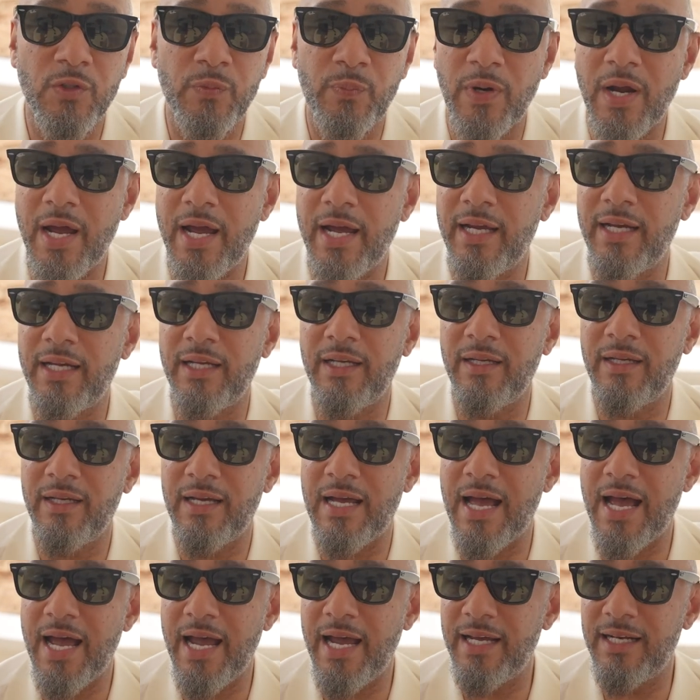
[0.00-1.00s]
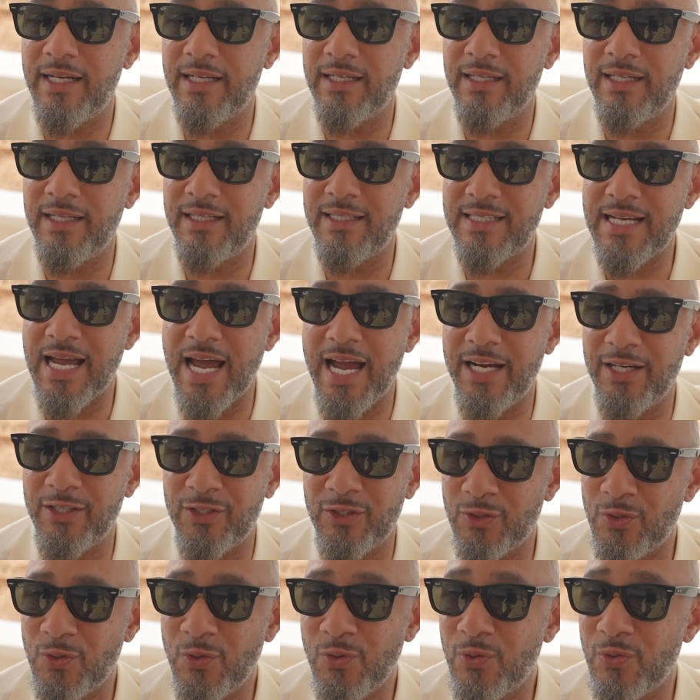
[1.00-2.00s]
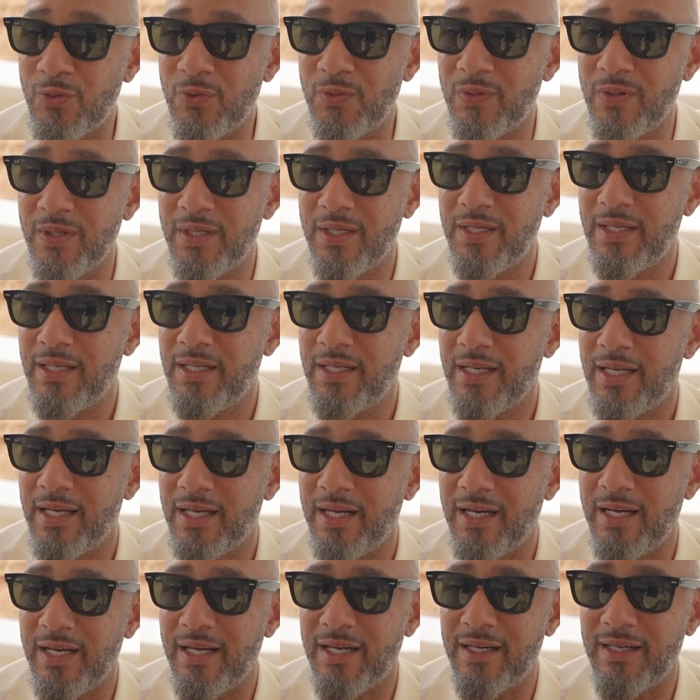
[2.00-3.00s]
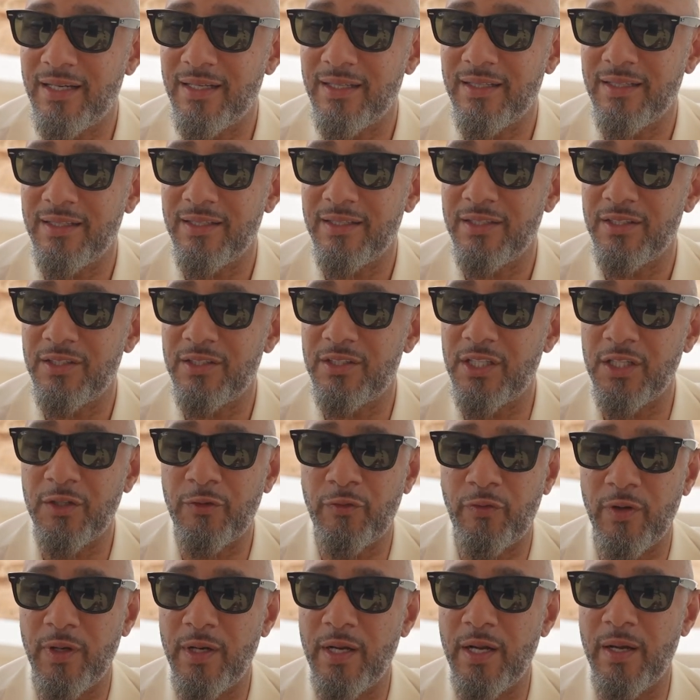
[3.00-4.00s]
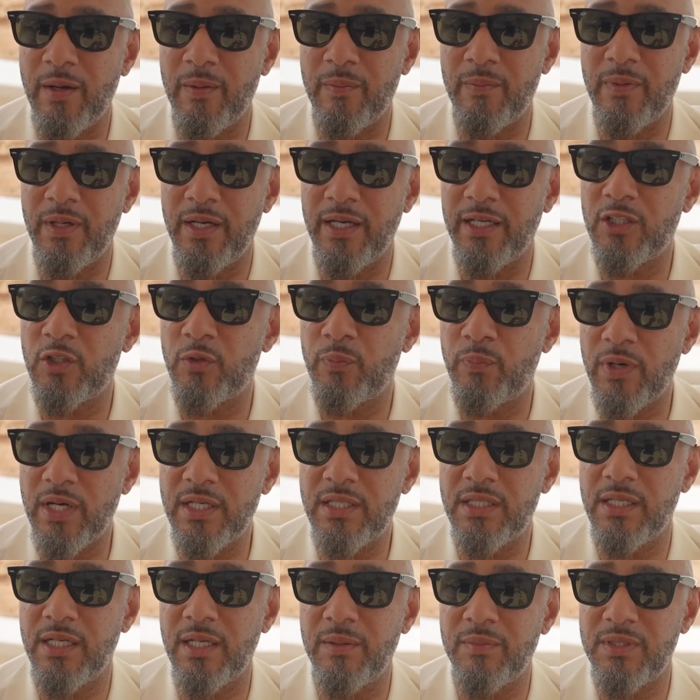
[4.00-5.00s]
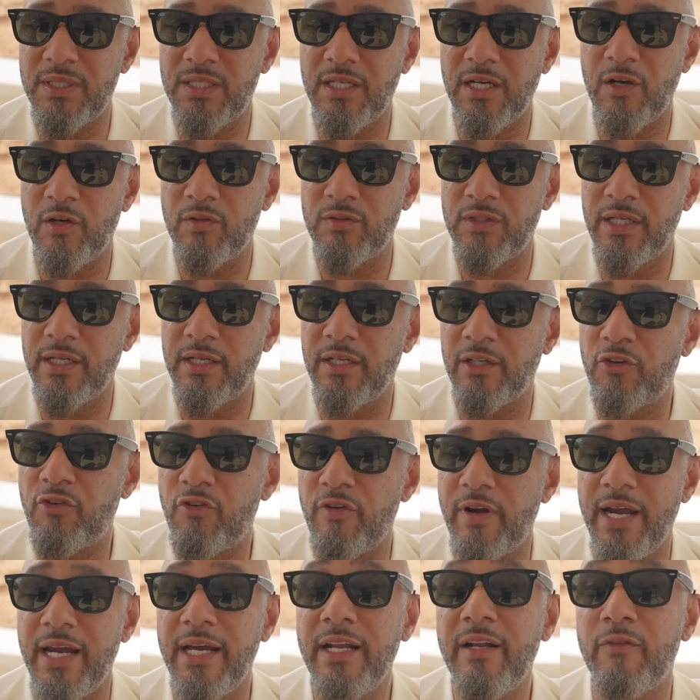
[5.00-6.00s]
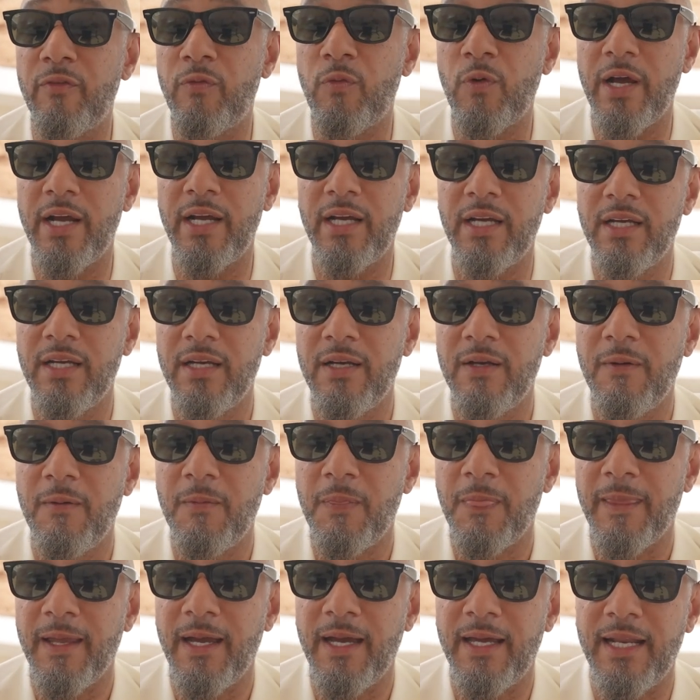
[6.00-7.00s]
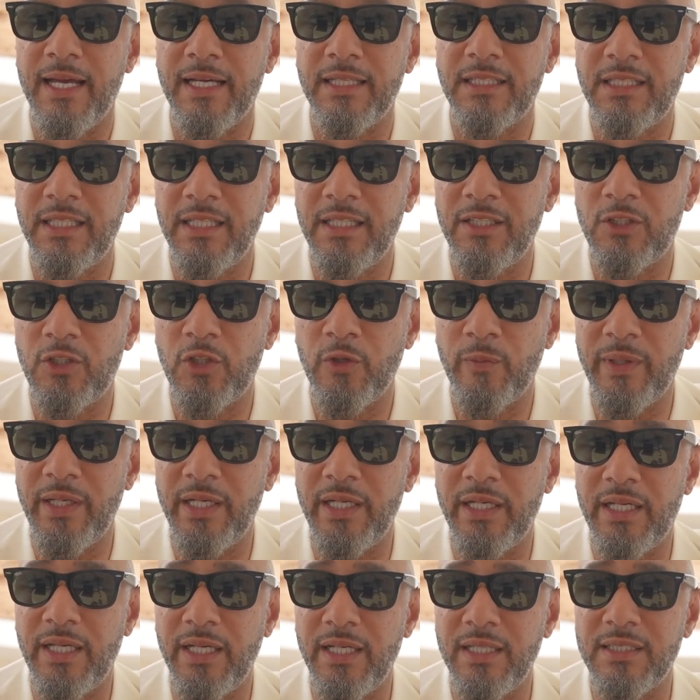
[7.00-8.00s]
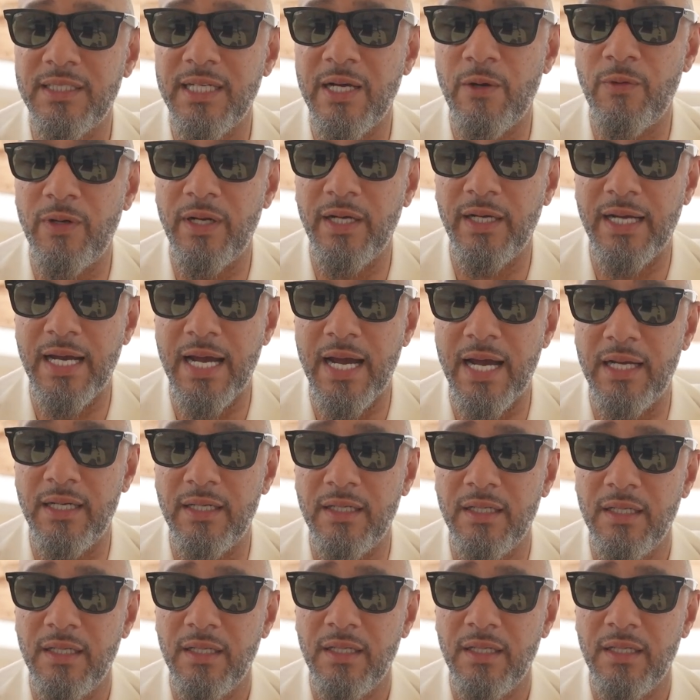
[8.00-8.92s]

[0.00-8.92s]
is probably higher than the entire school, just from them expressing themselves in a creative way. And I've seen so many kids that would have got